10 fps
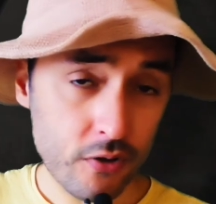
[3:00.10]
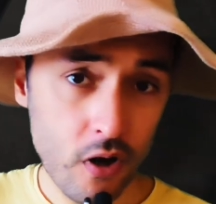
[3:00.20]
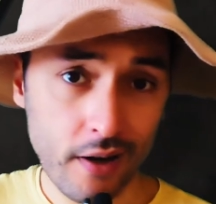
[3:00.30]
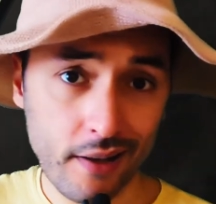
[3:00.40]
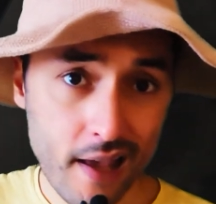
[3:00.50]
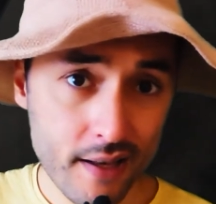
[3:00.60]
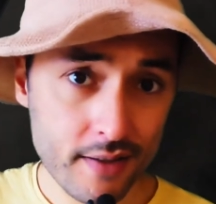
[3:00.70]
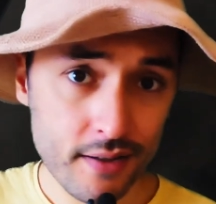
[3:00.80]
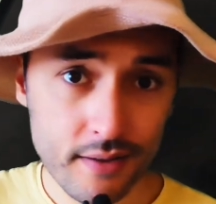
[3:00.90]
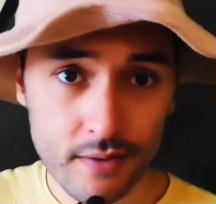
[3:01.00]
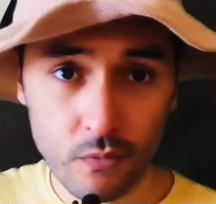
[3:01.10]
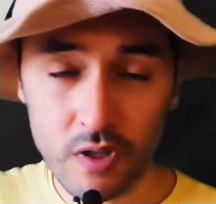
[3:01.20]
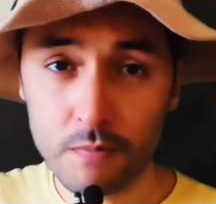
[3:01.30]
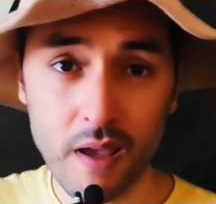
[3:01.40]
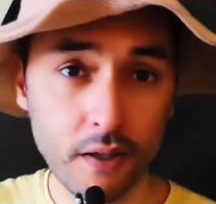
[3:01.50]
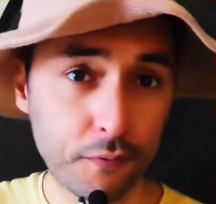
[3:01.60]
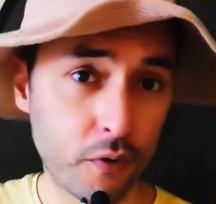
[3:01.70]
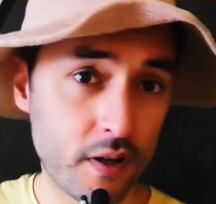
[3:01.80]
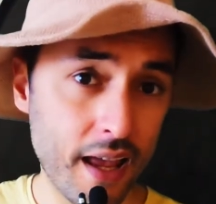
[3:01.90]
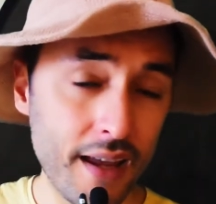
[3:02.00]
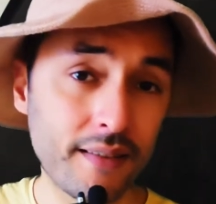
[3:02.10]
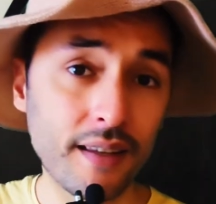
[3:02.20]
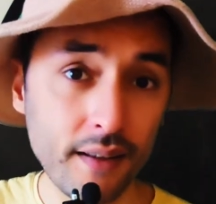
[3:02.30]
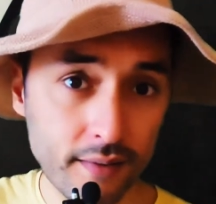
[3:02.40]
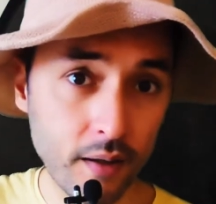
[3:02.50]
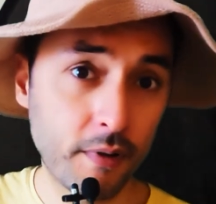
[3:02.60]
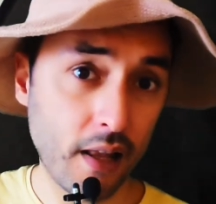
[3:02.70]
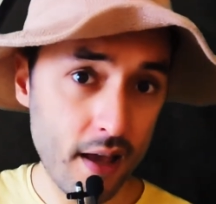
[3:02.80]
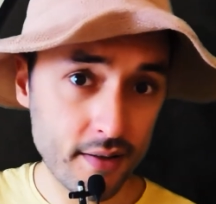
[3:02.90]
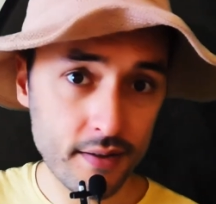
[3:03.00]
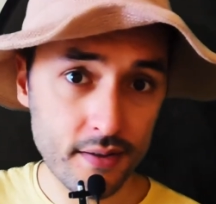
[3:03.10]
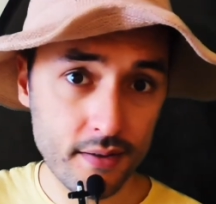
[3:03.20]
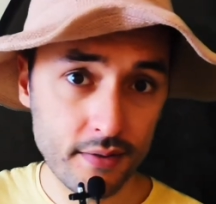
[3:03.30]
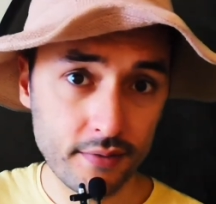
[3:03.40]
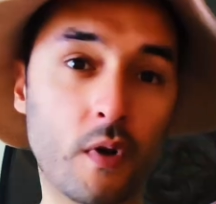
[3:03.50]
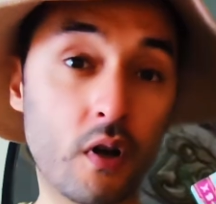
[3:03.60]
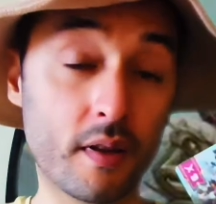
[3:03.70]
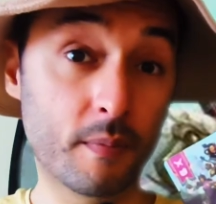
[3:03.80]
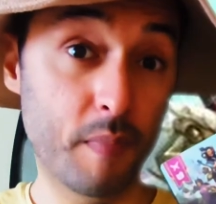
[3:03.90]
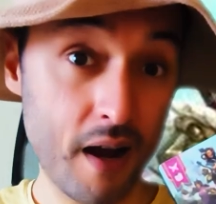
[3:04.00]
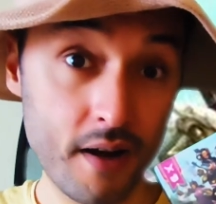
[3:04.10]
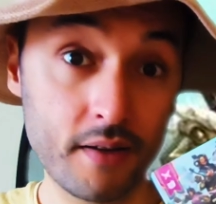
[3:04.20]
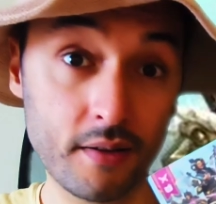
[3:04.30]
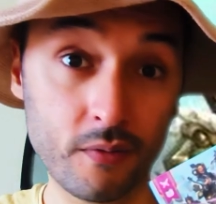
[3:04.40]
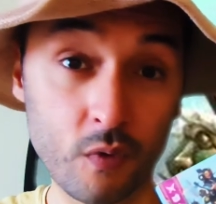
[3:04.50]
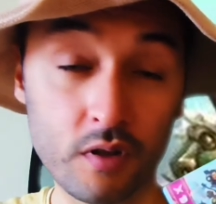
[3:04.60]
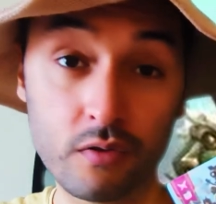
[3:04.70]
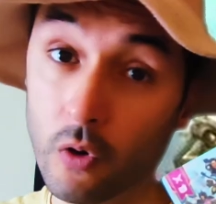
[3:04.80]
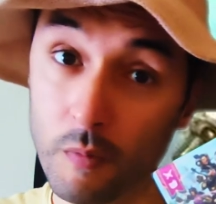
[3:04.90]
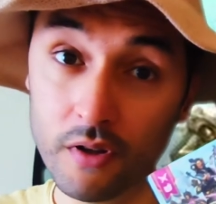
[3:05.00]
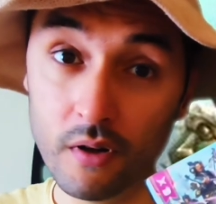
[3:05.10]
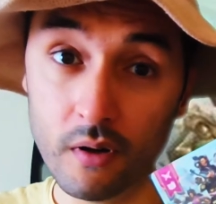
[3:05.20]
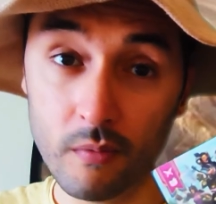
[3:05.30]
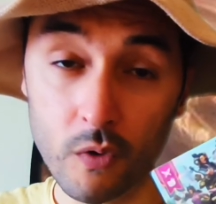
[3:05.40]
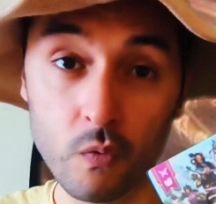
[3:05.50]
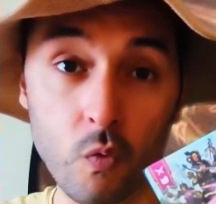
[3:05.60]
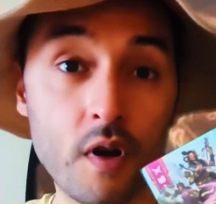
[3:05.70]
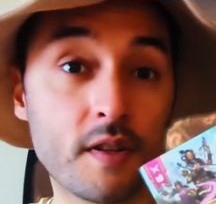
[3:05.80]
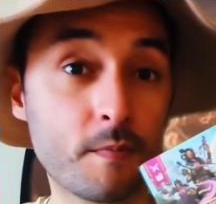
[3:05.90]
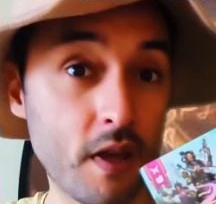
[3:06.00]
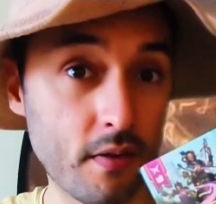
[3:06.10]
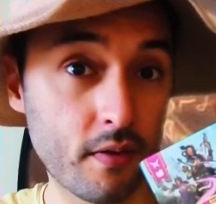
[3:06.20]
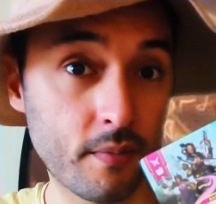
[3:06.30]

core classes, which makes for 18 subclasses. We got the bard with troubadour or wordsmith.